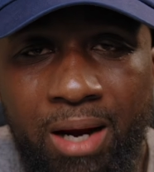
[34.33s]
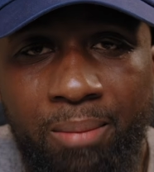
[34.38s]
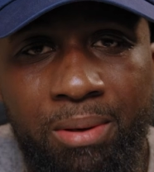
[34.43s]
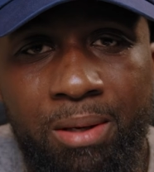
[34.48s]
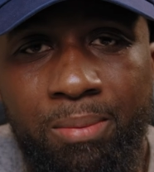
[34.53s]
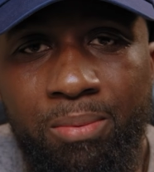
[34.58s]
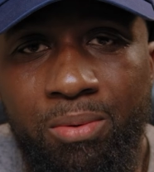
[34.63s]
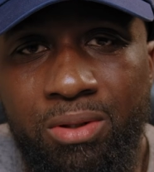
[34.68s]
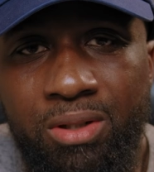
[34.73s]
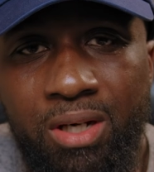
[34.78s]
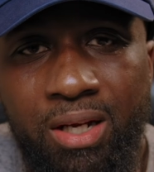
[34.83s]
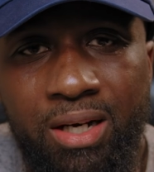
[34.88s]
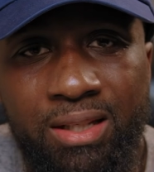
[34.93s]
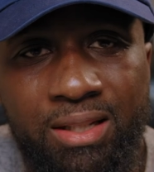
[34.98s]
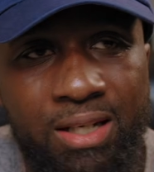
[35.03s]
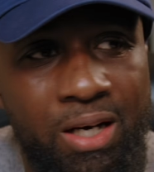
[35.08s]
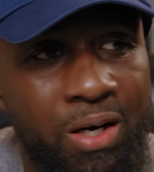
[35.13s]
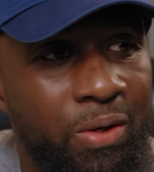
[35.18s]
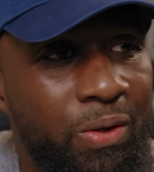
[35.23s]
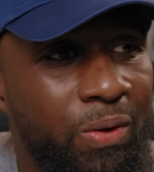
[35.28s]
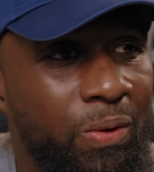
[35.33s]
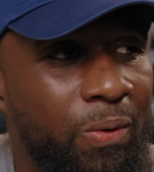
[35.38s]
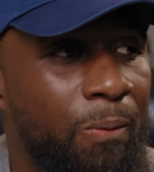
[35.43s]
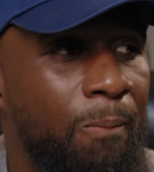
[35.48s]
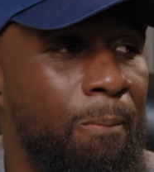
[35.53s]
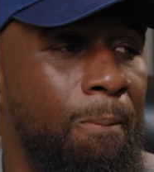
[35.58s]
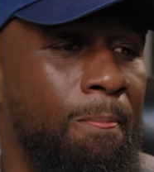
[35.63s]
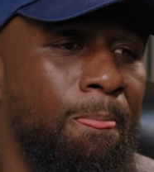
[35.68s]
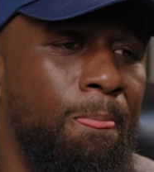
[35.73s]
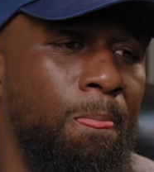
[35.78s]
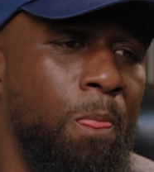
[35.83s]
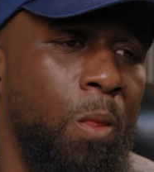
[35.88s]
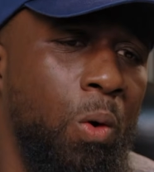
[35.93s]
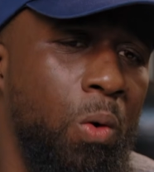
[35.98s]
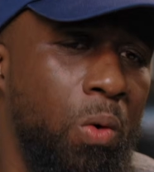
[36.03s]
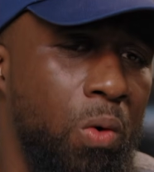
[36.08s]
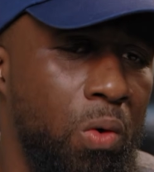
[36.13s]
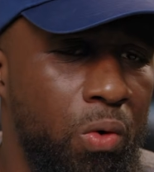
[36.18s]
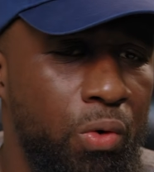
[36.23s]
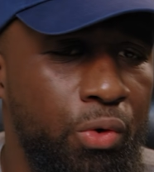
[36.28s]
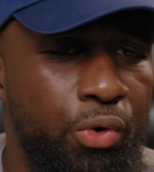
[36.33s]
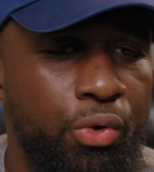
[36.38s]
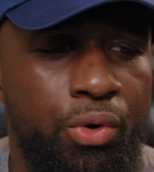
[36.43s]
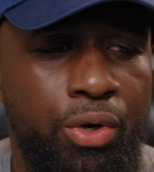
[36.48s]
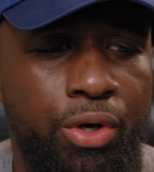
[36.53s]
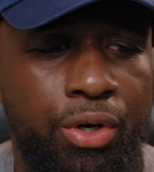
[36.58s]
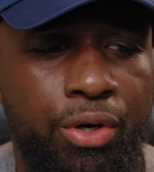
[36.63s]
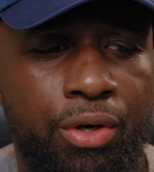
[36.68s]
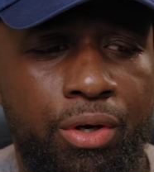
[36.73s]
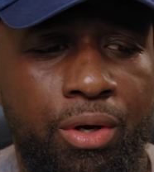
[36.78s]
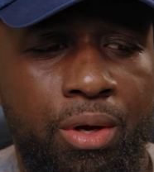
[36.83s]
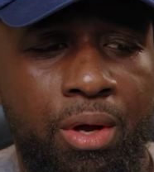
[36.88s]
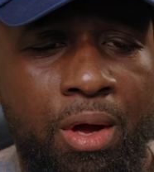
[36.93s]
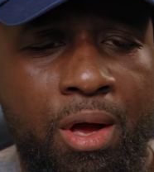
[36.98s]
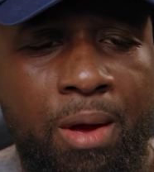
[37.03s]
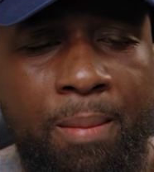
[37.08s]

of people is gonna tell you, oh, you could